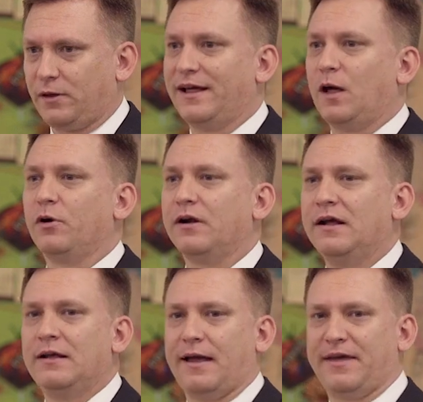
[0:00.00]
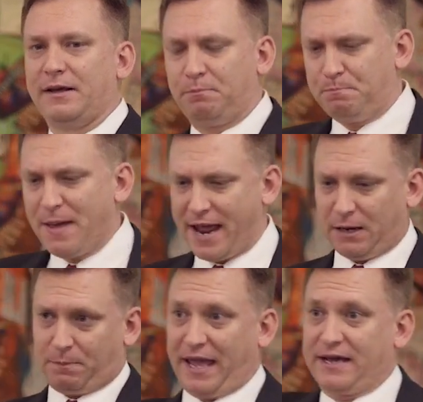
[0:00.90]
little Albert and they
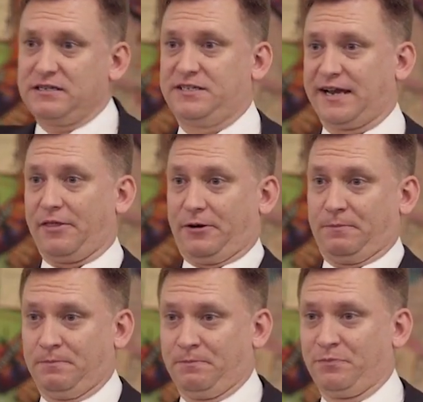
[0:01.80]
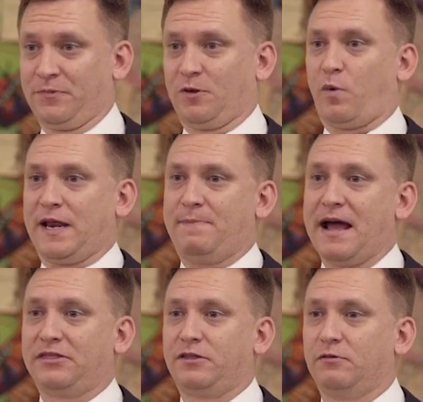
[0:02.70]
banged pans together when he
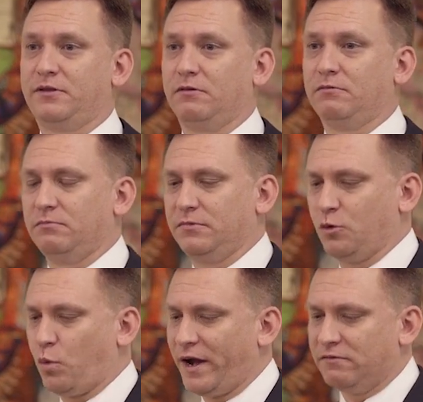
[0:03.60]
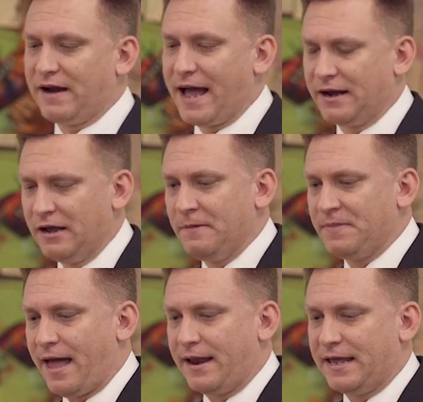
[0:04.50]
pet the white rat.
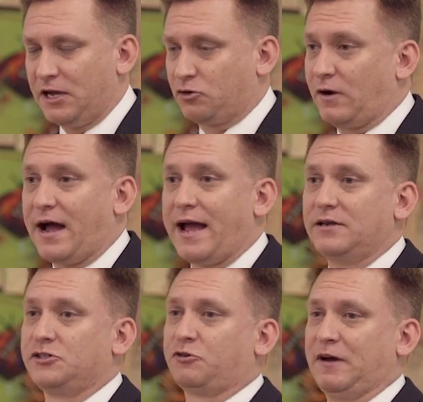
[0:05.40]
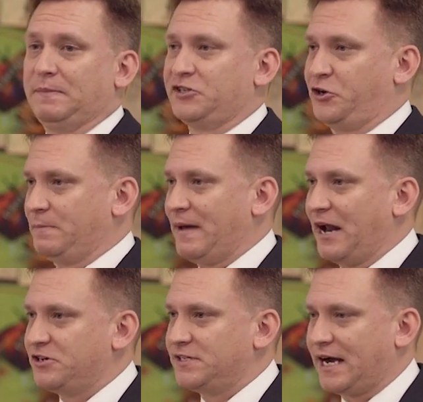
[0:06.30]
And he cried and screamed, as you can
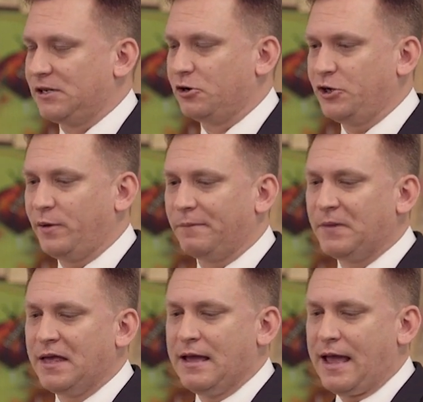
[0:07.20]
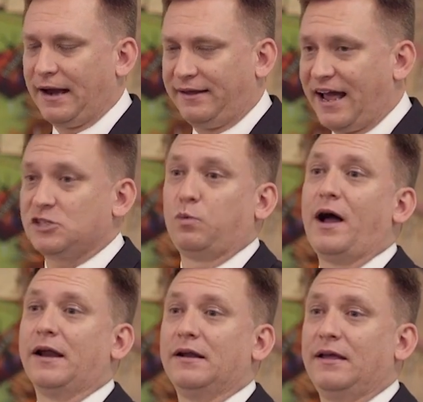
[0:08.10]
imagine a toddler doing. And guess
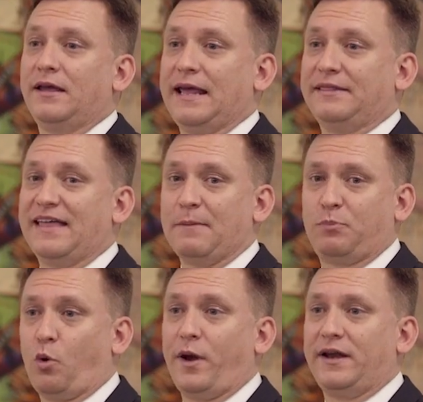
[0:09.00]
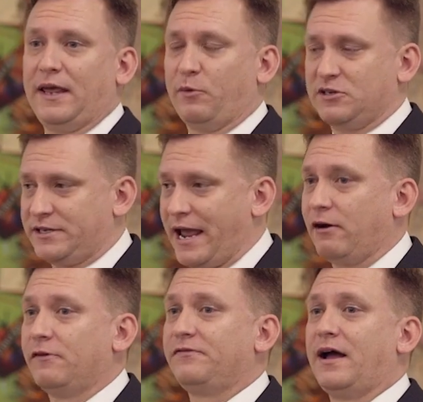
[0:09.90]
what? At that point, he was
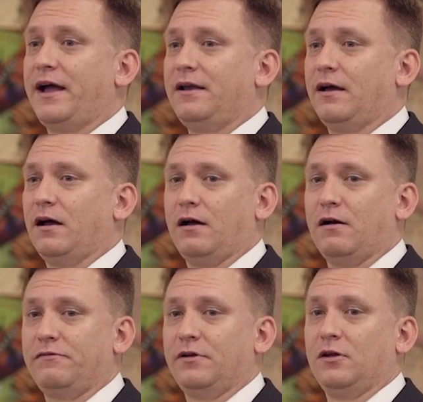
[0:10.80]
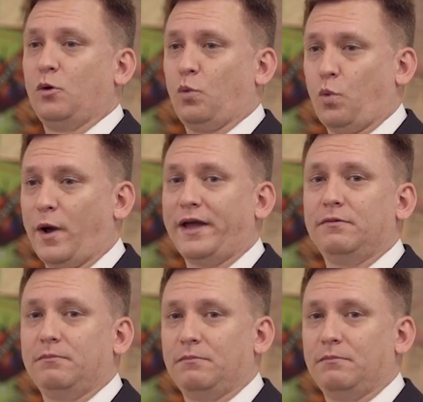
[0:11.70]
terrified of white